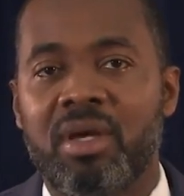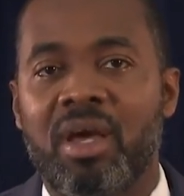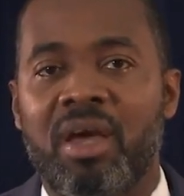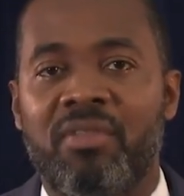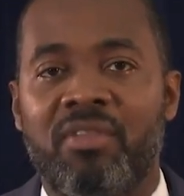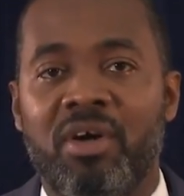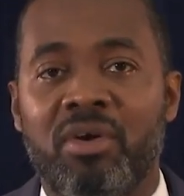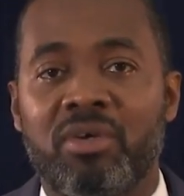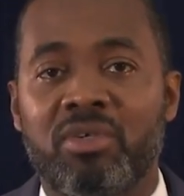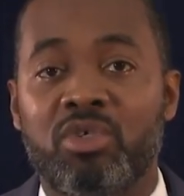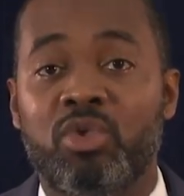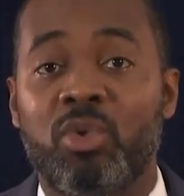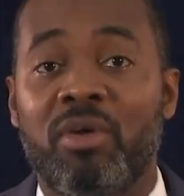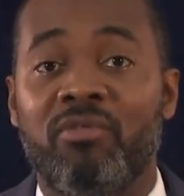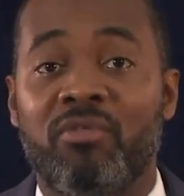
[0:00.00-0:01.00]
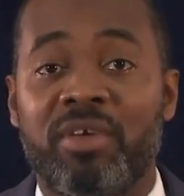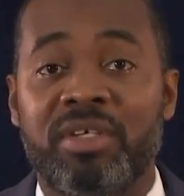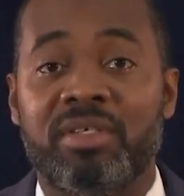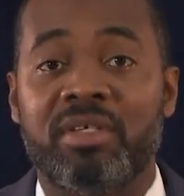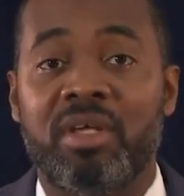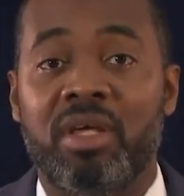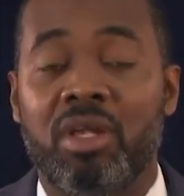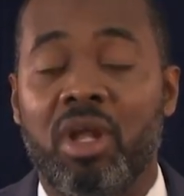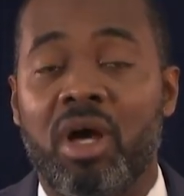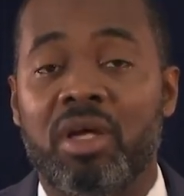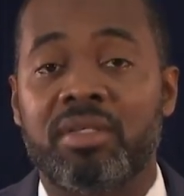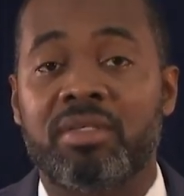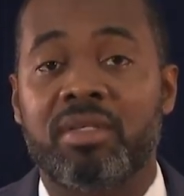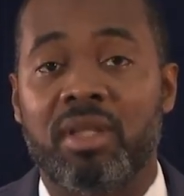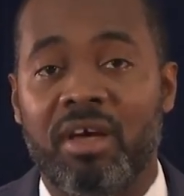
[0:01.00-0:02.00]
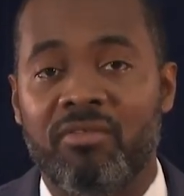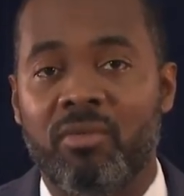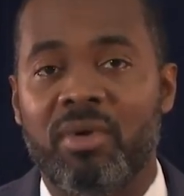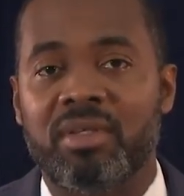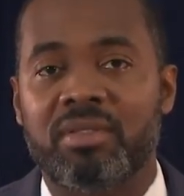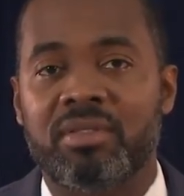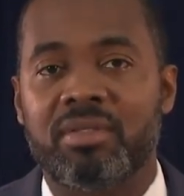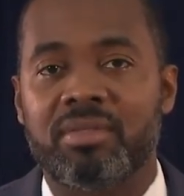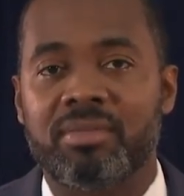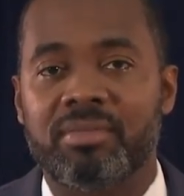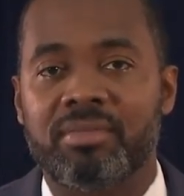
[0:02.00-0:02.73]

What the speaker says: and those who have recently lost loved ones.